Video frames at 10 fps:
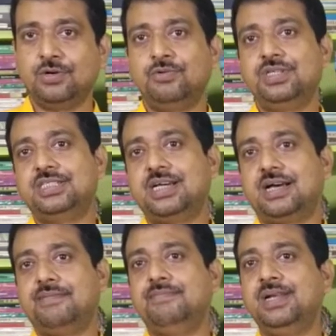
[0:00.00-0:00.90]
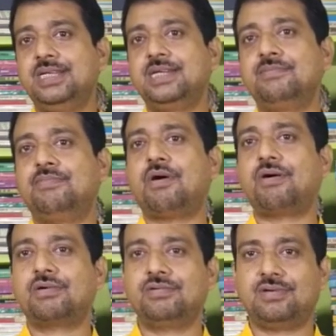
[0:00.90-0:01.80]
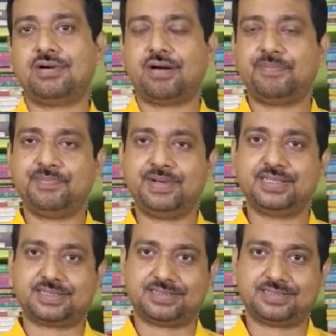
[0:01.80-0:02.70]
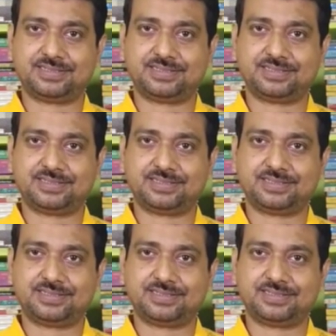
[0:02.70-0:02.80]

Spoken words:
who is the building block of nation.